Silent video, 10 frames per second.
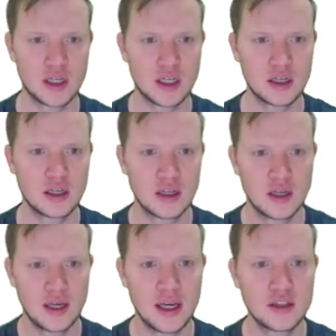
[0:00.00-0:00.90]
again
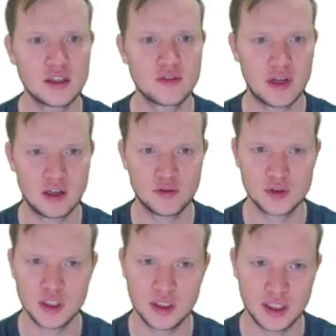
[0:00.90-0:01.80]
enter the value for
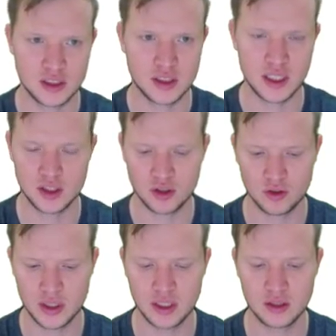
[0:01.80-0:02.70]
10 yes that's
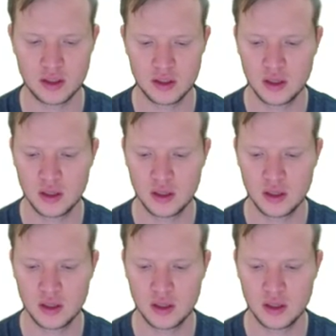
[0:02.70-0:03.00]
correct